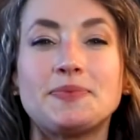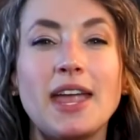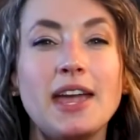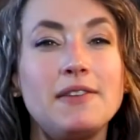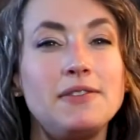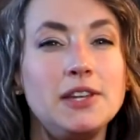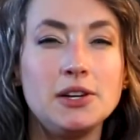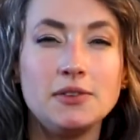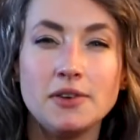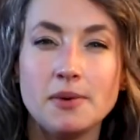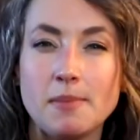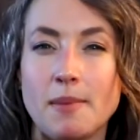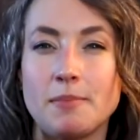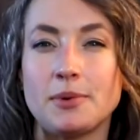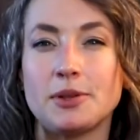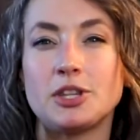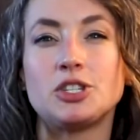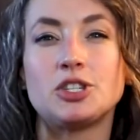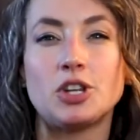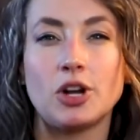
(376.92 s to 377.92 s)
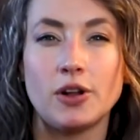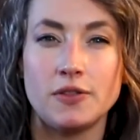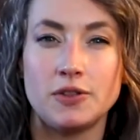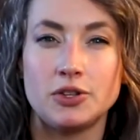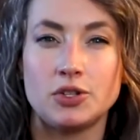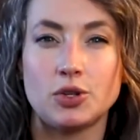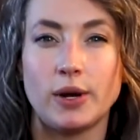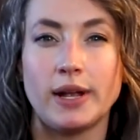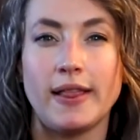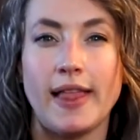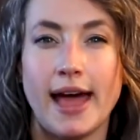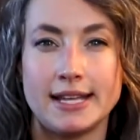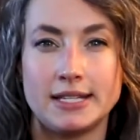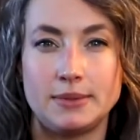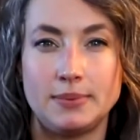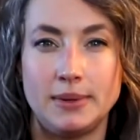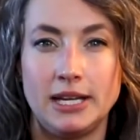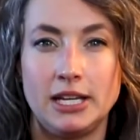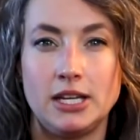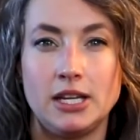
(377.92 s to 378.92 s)
If you remember the start of the story
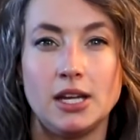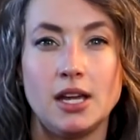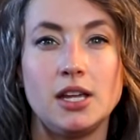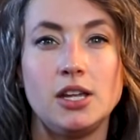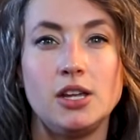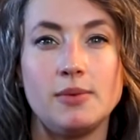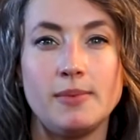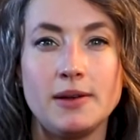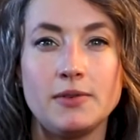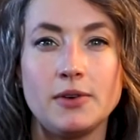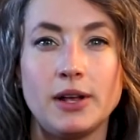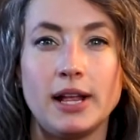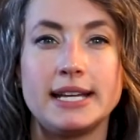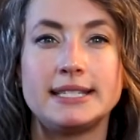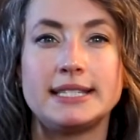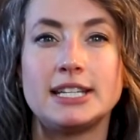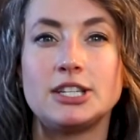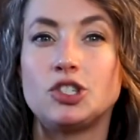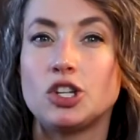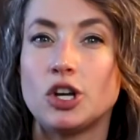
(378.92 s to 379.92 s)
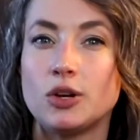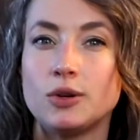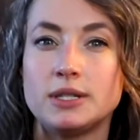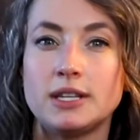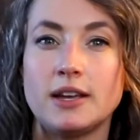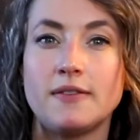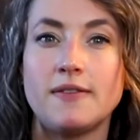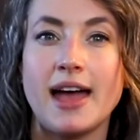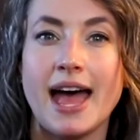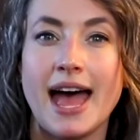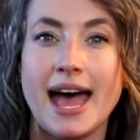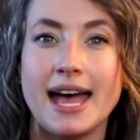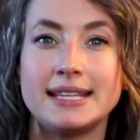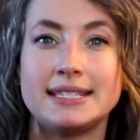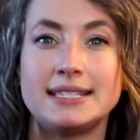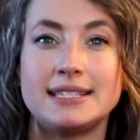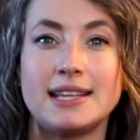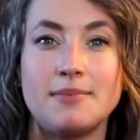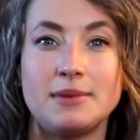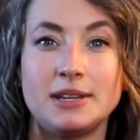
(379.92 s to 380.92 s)
last week, you may realize that Joseph
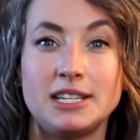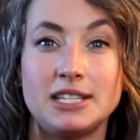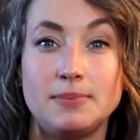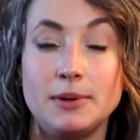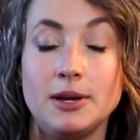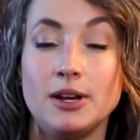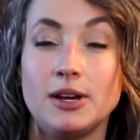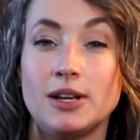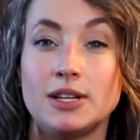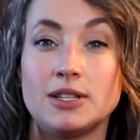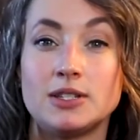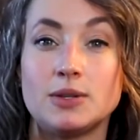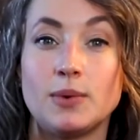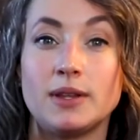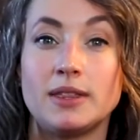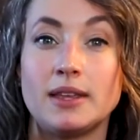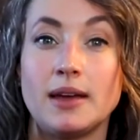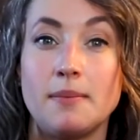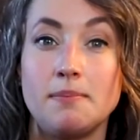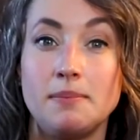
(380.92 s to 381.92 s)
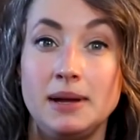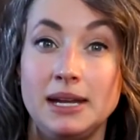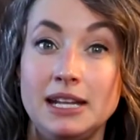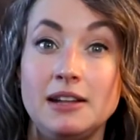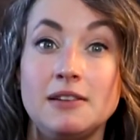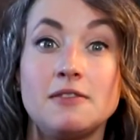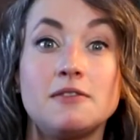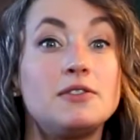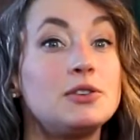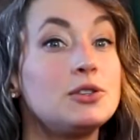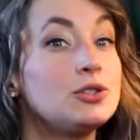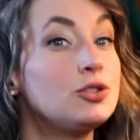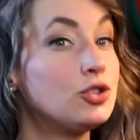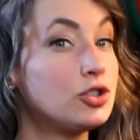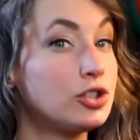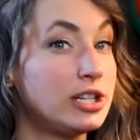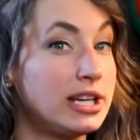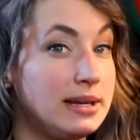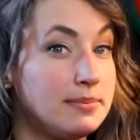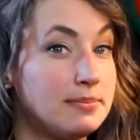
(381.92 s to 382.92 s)
has some experience with meaningful
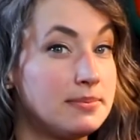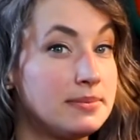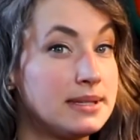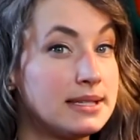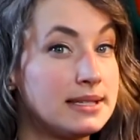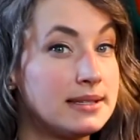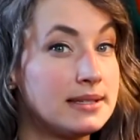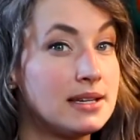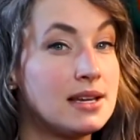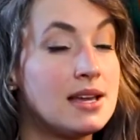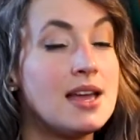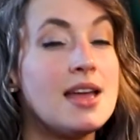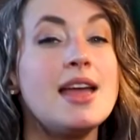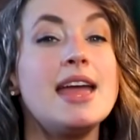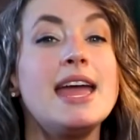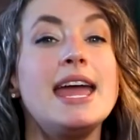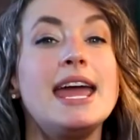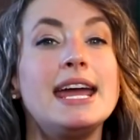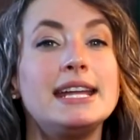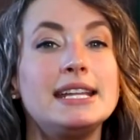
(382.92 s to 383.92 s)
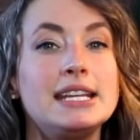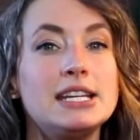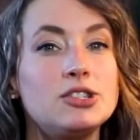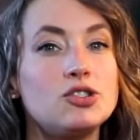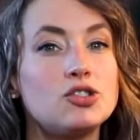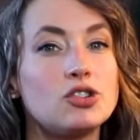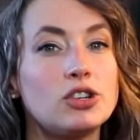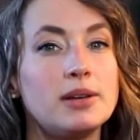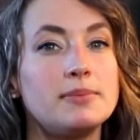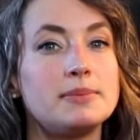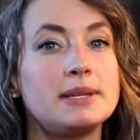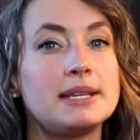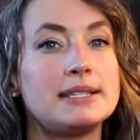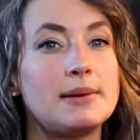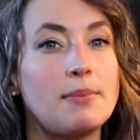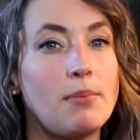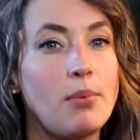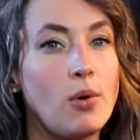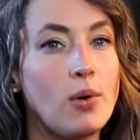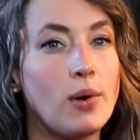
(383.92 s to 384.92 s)
dreams. In his dreams as
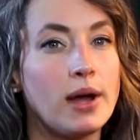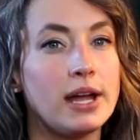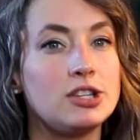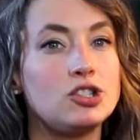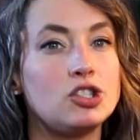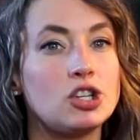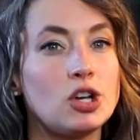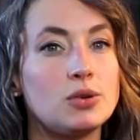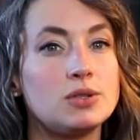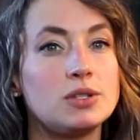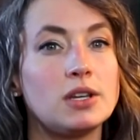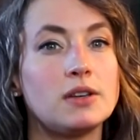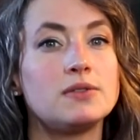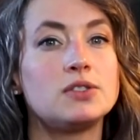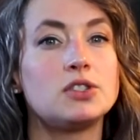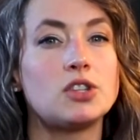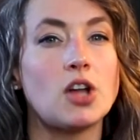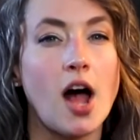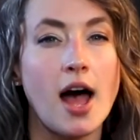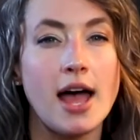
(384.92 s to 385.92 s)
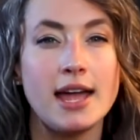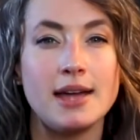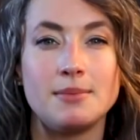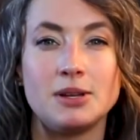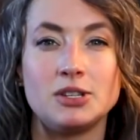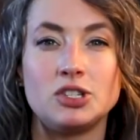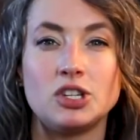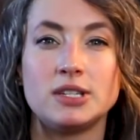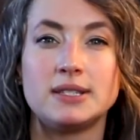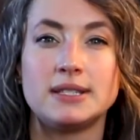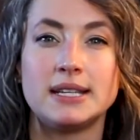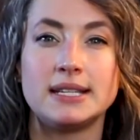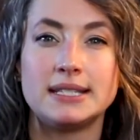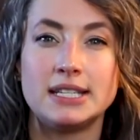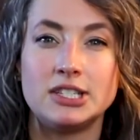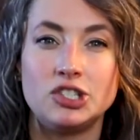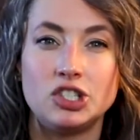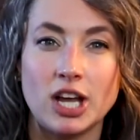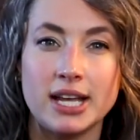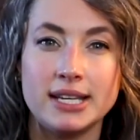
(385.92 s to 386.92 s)
a boy, Joseph saw images that
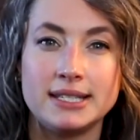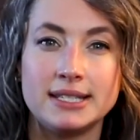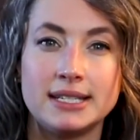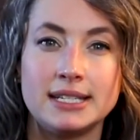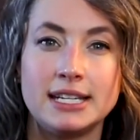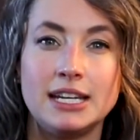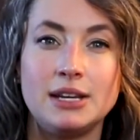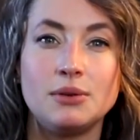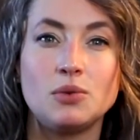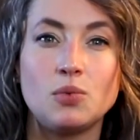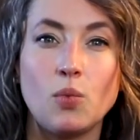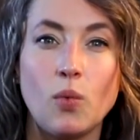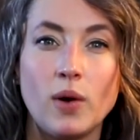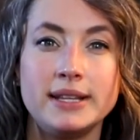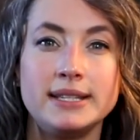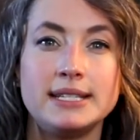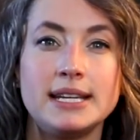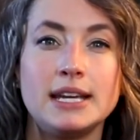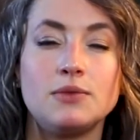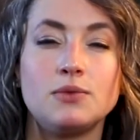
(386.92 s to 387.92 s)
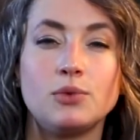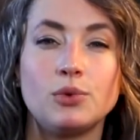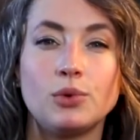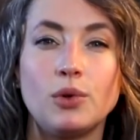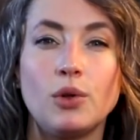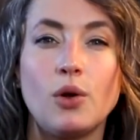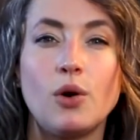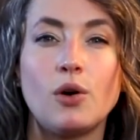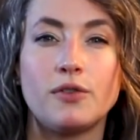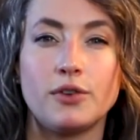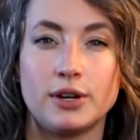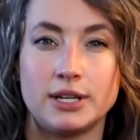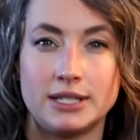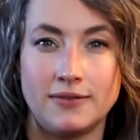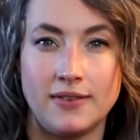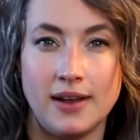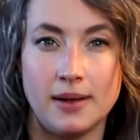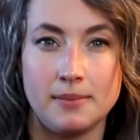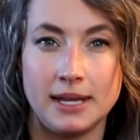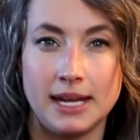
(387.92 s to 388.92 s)
suggested he would one day rule over
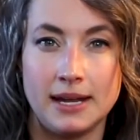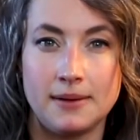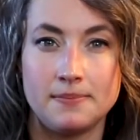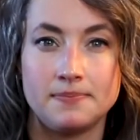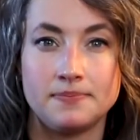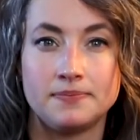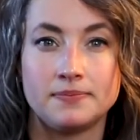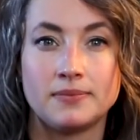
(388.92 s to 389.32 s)
his family.